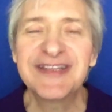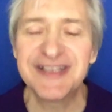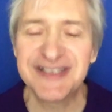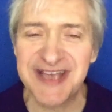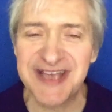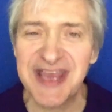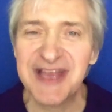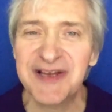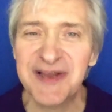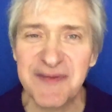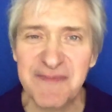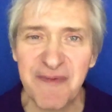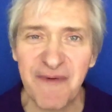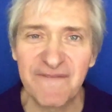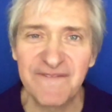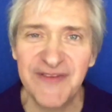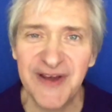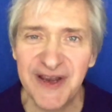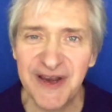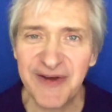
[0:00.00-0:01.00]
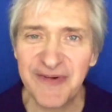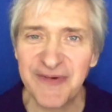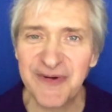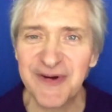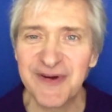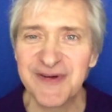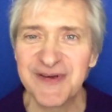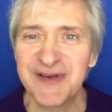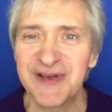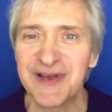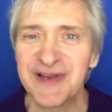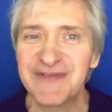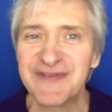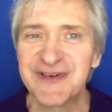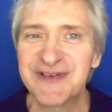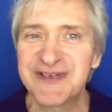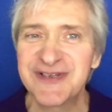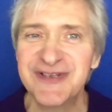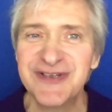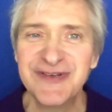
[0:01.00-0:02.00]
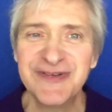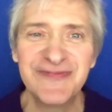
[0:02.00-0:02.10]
the daily prophetic word delivered to you.